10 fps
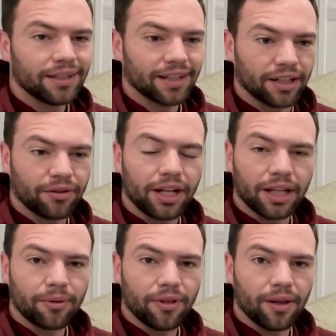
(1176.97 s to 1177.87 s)
kind of
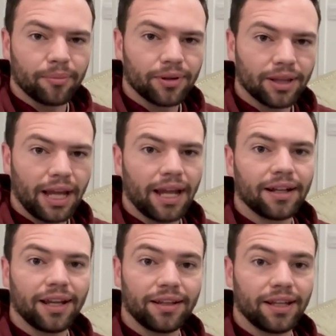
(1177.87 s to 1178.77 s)
creating it with a
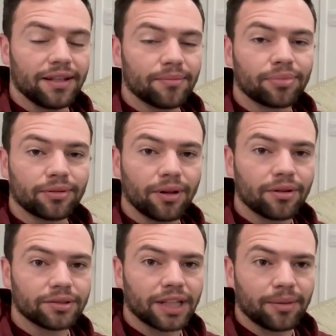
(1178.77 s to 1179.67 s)
plan, and then
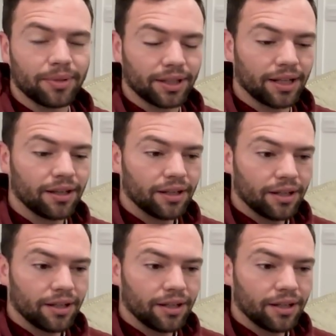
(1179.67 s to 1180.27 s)
prototyping it,